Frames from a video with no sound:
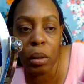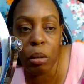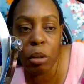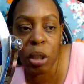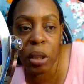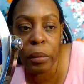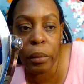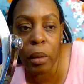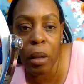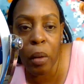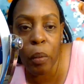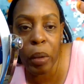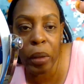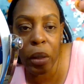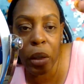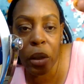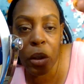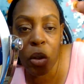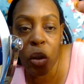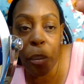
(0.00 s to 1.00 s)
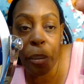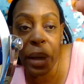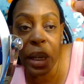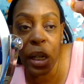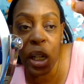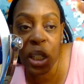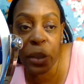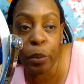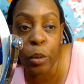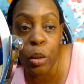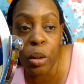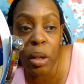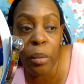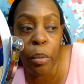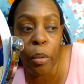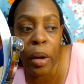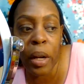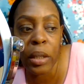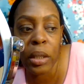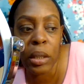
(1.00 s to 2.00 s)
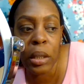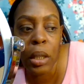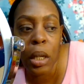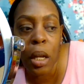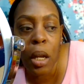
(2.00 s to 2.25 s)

little uh, with the little mini spoolie brush